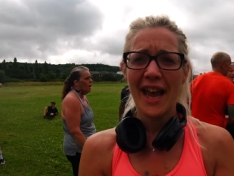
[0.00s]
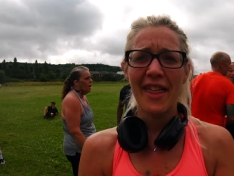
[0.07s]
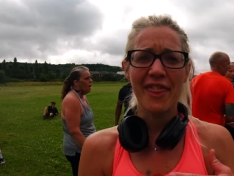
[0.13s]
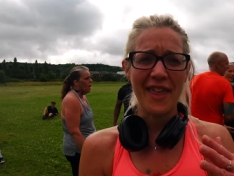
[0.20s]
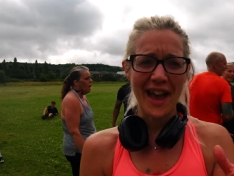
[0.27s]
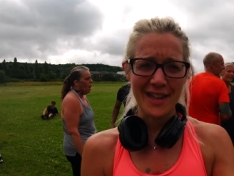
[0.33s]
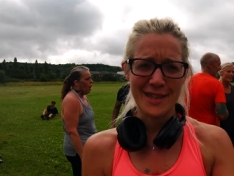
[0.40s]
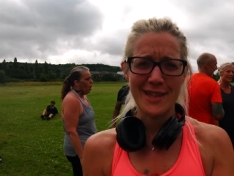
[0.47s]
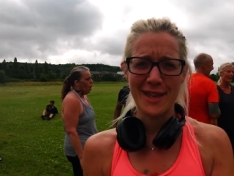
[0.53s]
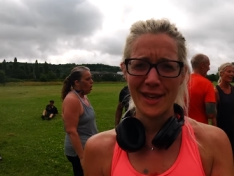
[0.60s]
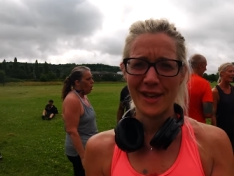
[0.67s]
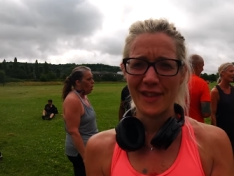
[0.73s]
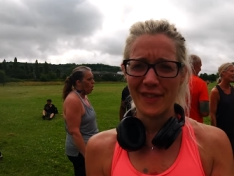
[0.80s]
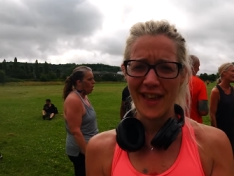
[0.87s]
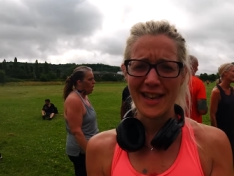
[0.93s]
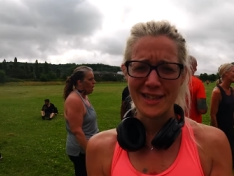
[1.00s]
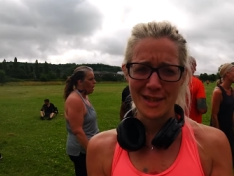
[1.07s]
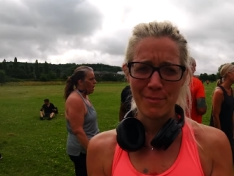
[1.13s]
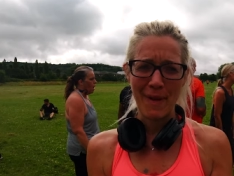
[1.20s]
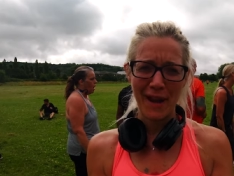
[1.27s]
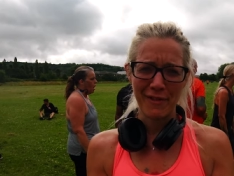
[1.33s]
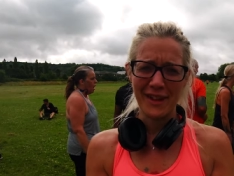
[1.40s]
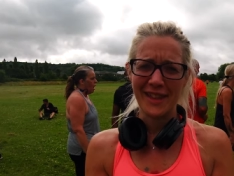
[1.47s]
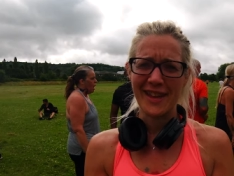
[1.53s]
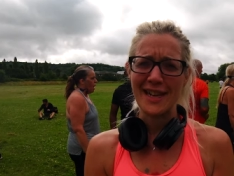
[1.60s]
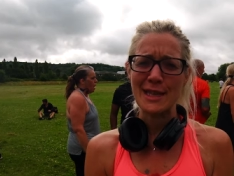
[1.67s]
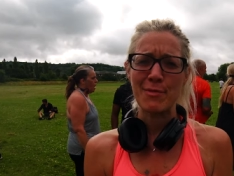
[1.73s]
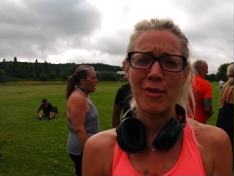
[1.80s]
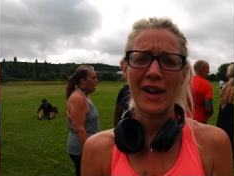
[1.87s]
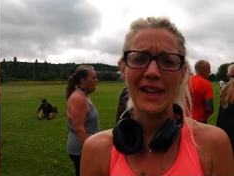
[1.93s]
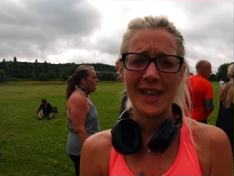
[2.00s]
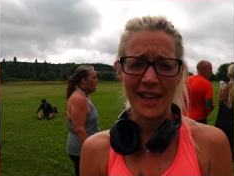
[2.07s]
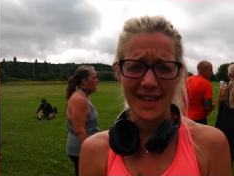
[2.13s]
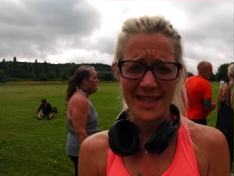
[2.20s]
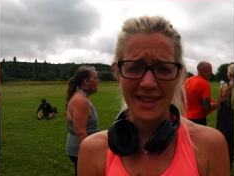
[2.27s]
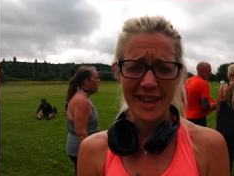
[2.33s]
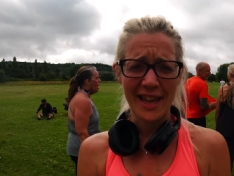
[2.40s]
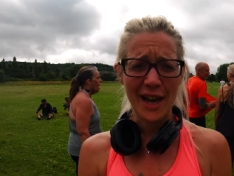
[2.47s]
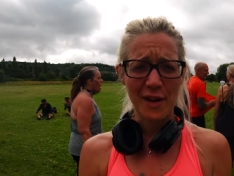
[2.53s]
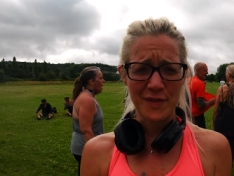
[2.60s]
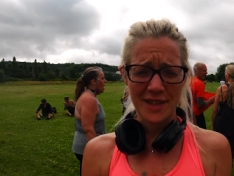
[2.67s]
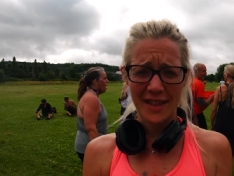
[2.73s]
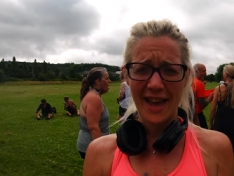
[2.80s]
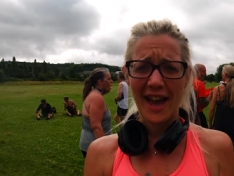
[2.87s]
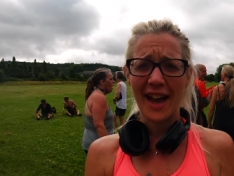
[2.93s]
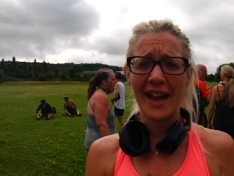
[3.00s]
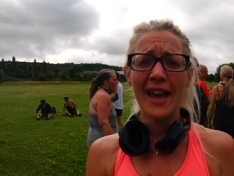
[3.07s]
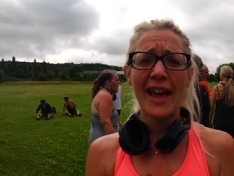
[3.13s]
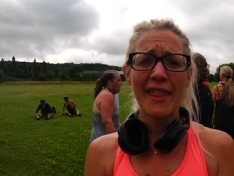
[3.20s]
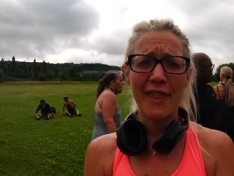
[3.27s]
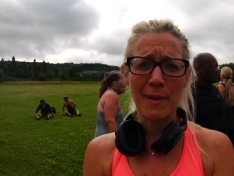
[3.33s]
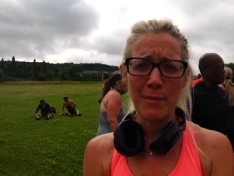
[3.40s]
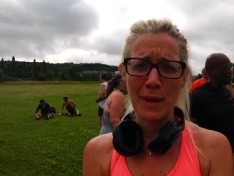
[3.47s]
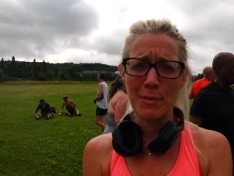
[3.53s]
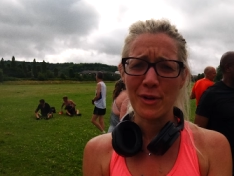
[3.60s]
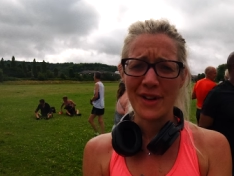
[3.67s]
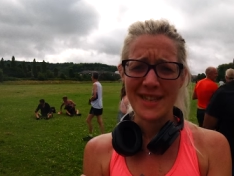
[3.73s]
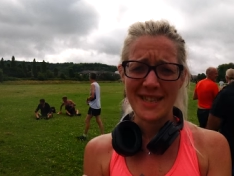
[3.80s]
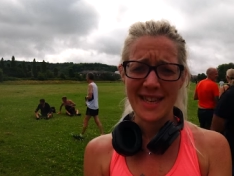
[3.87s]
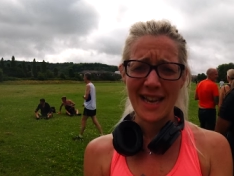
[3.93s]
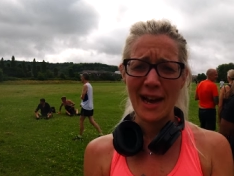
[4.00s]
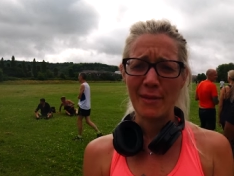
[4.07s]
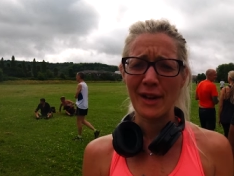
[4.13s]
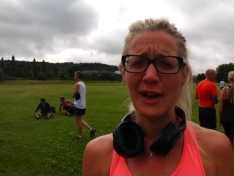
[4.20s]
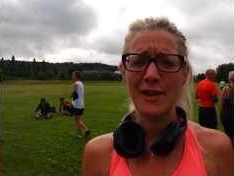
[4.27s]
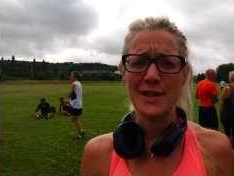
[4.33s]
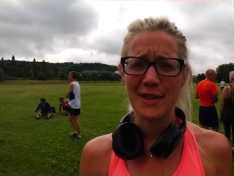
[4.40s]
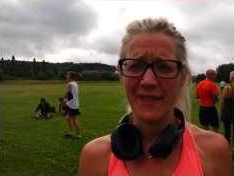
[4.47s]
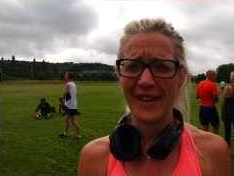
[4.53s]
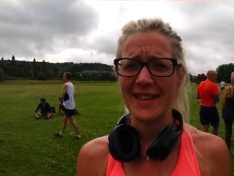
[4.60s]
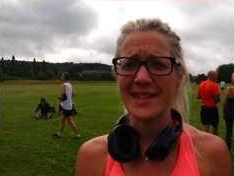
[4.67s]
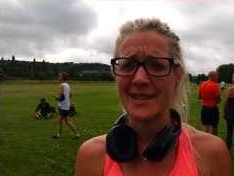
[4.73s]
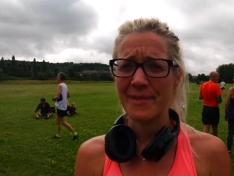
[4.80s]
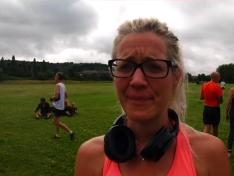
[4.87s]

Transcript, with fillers: that's the that's the barrier that needs breaking. So I think after that, then people can see how inclusive it is.